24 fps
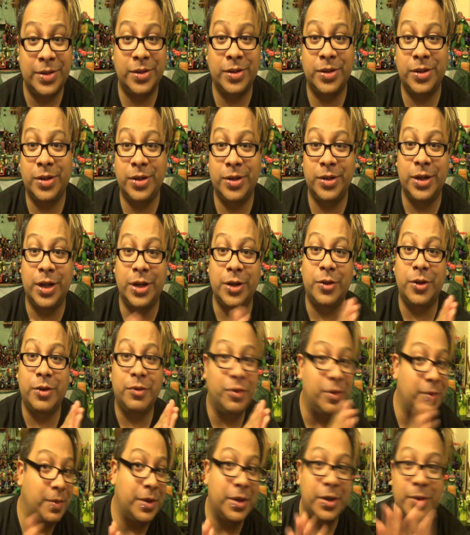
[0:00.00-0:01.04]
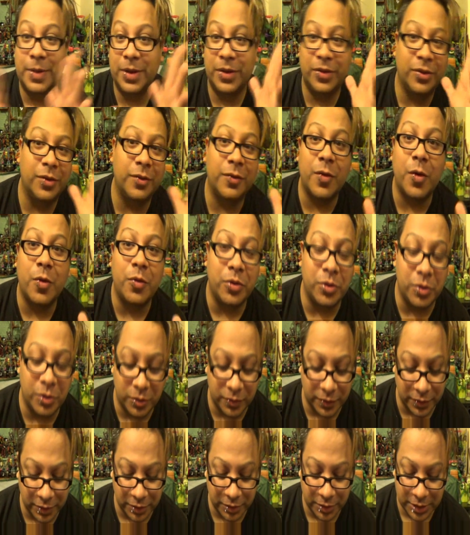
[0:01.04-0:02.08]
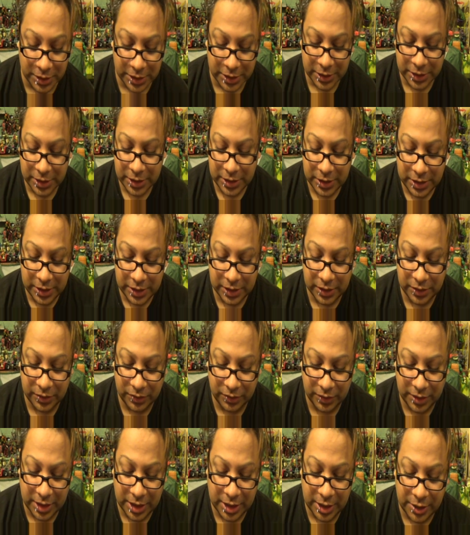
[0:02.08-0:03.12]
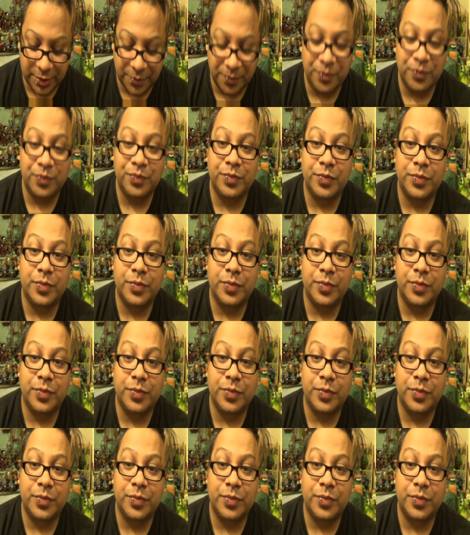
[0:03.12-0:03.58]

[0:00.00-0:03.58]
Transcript: I said, I know I'm repeating myself over and over, is that,